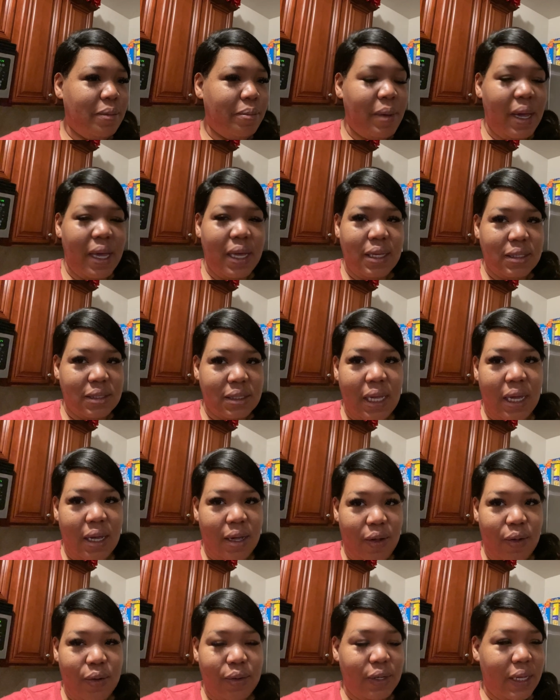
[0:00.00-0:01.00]
Mike is not
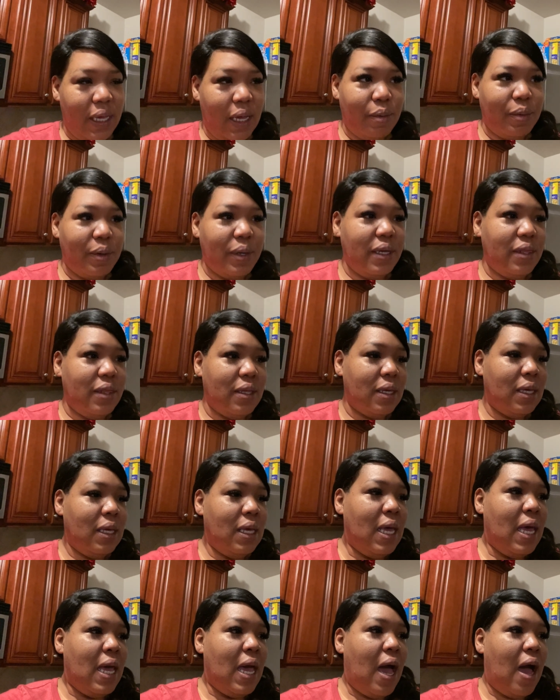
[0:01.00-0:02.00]
going to hold the camera either. Nope.
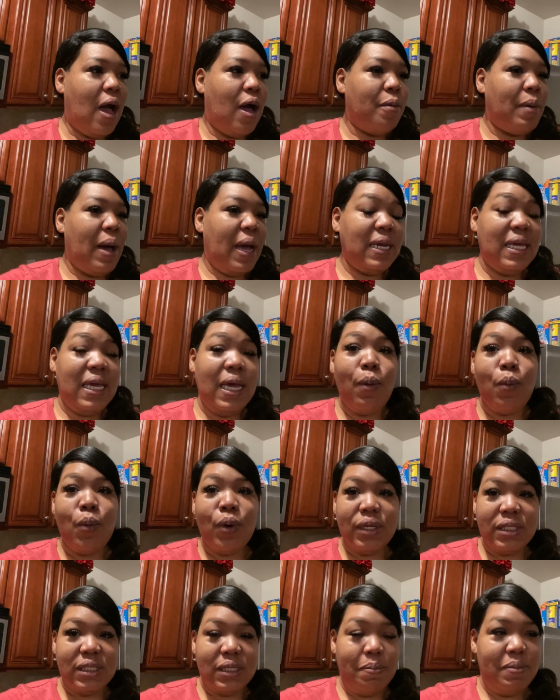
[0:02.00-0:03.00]
Um, I did
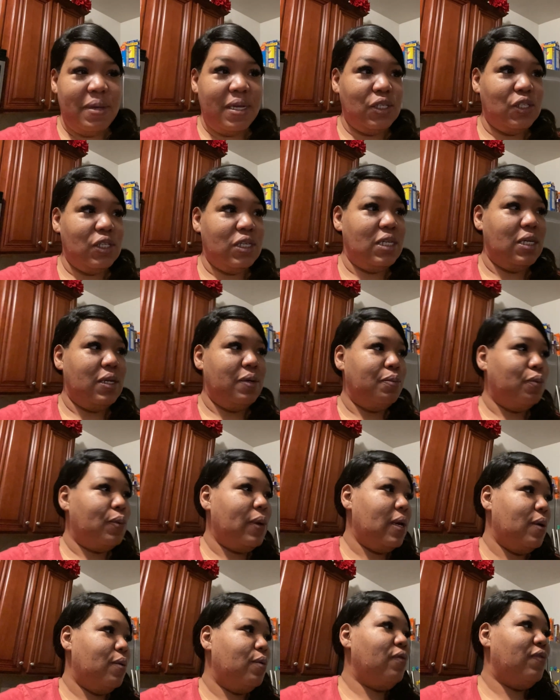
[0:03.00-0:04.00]
want to mention,
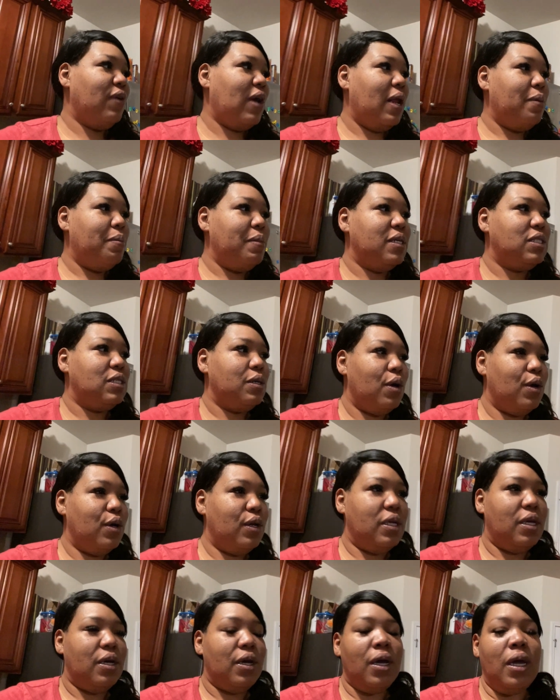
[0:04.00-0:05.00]
but we forgot to mention
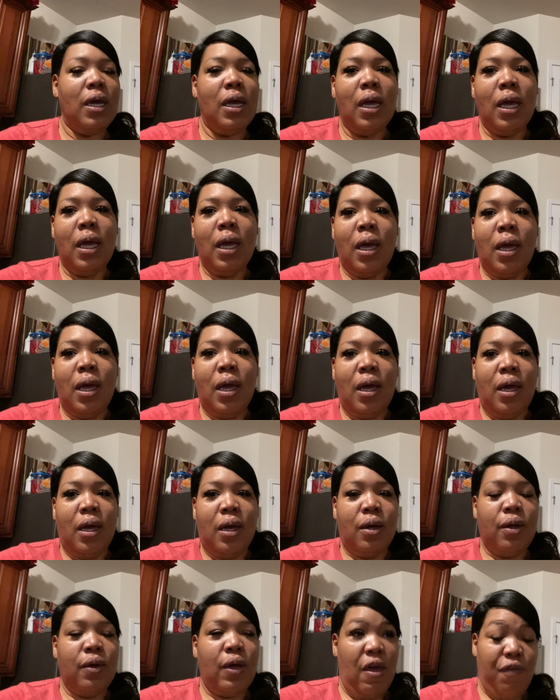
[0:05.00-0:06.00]
earlier,
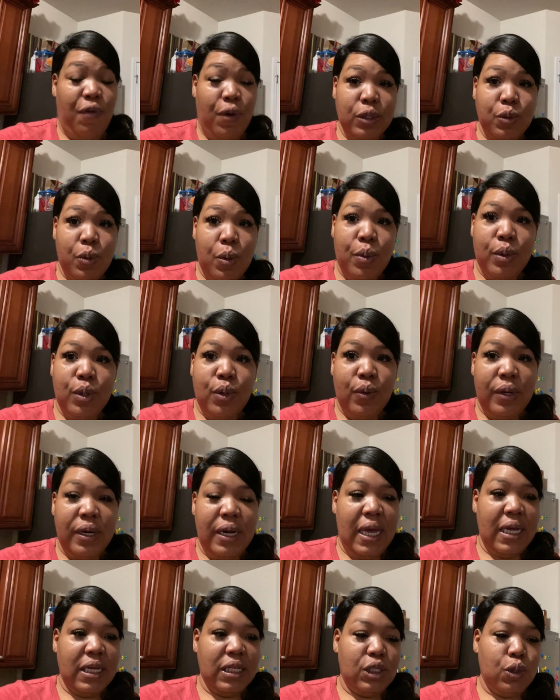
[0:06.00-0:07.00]
at first we were doing
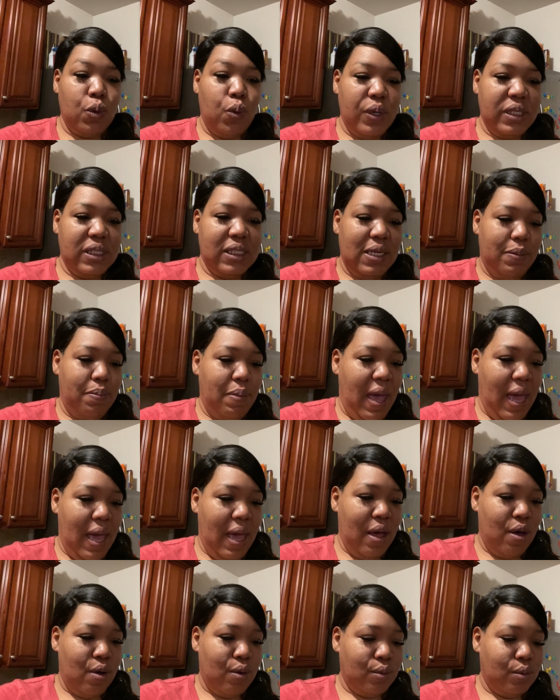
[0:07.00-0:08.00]
a 20
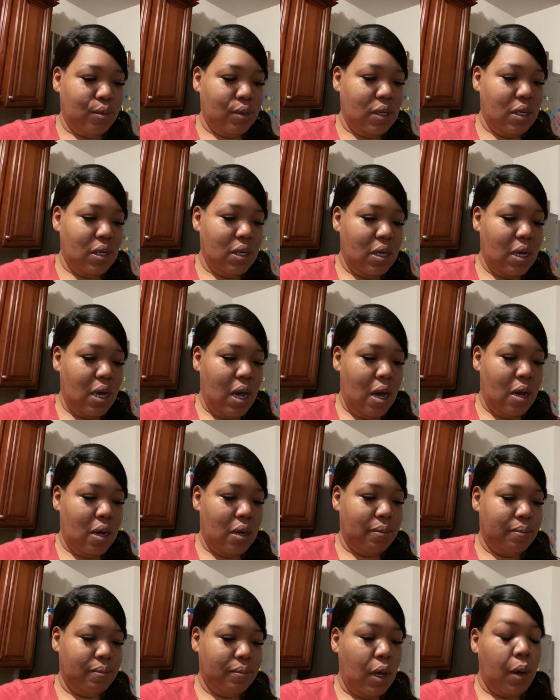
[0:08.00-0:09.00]
pound
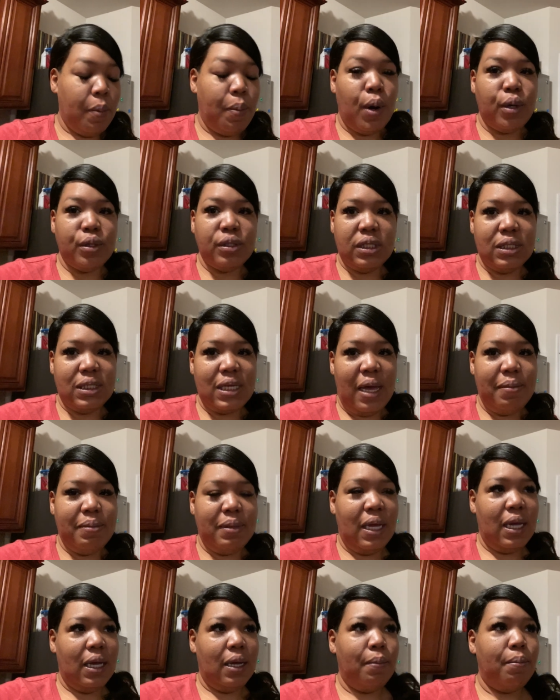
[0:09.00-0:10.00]
um, a person type
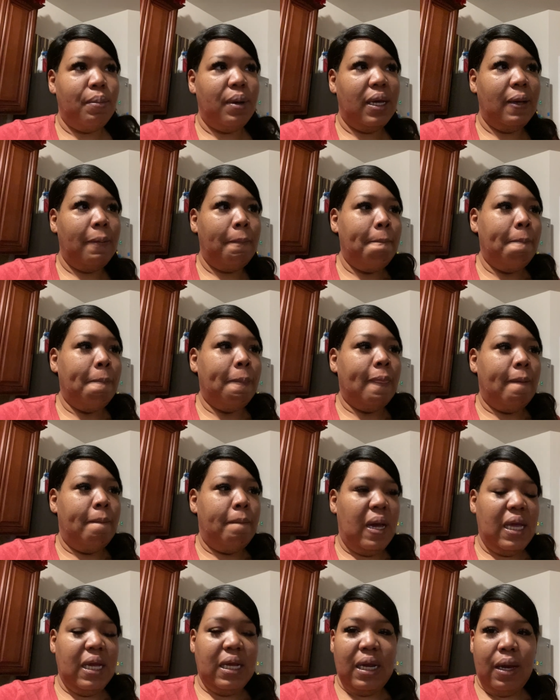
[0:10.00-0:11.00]
thing, but
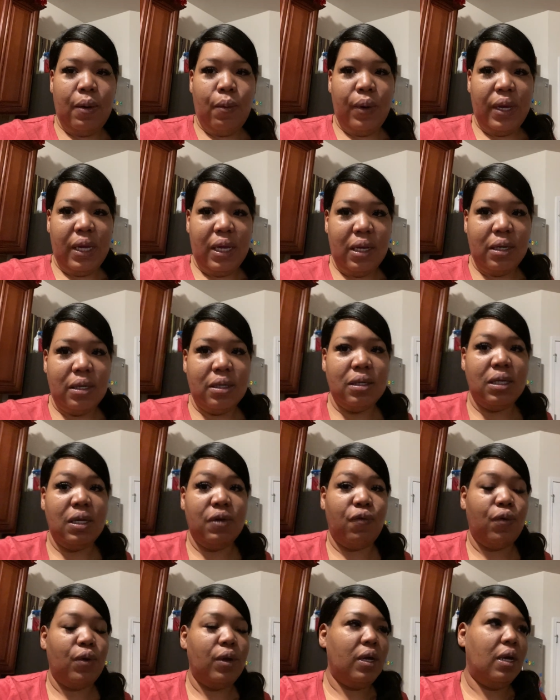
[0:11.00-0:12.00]
Mike and I weigh
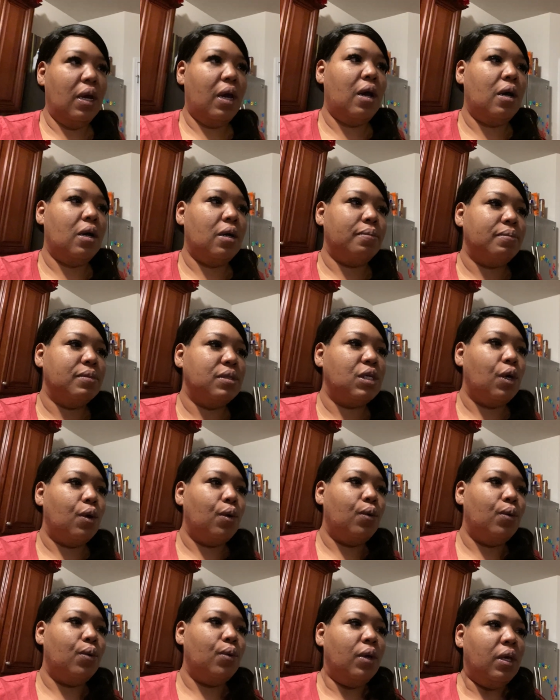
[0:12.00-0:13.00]
different. Um,
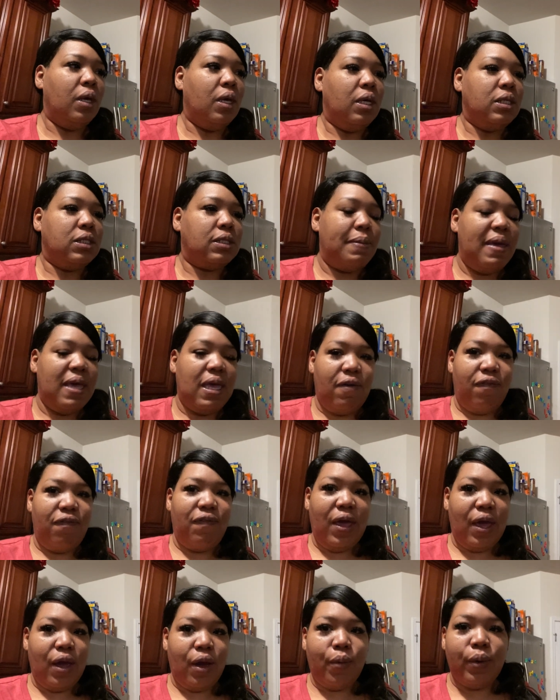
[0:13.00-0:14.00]
so to make it
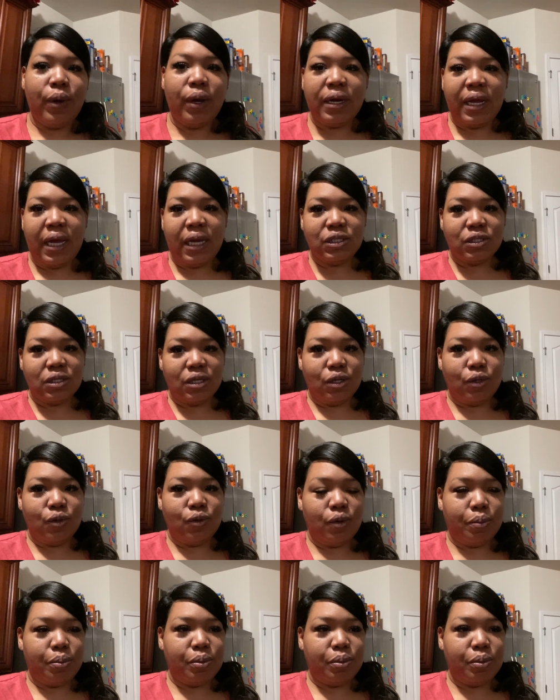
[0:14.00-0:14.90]
fair, we're going to actually do a